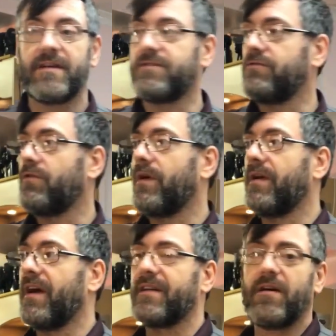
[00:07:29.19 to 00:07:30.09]
As you know, I
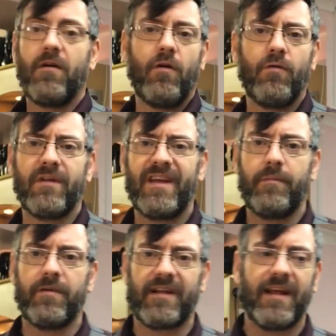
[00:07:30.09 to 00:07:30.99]
had a whole
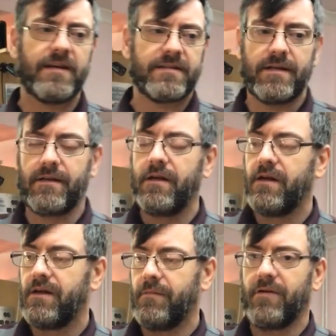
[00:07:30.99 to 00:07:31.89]
heap of glass in,
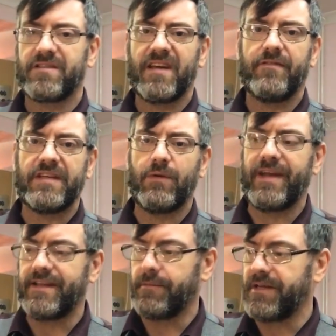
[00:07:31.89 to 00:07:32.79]
about 70 or
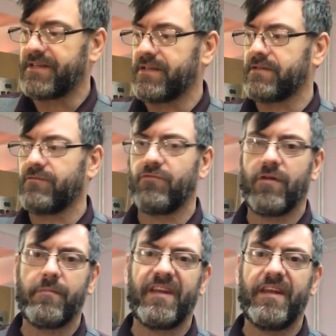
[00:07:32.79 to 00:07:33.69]
80 pieces of
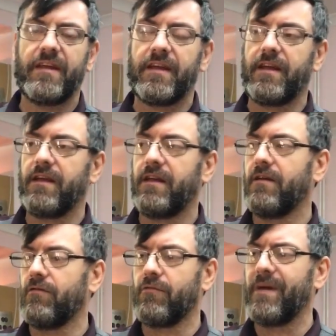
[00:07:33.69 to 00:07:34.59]

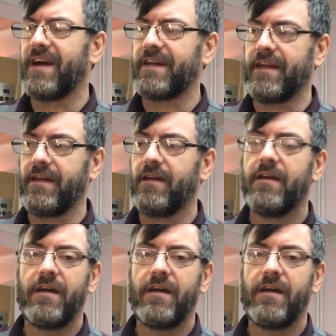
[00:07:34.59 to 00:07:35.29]
Romaniki, or Ramaki,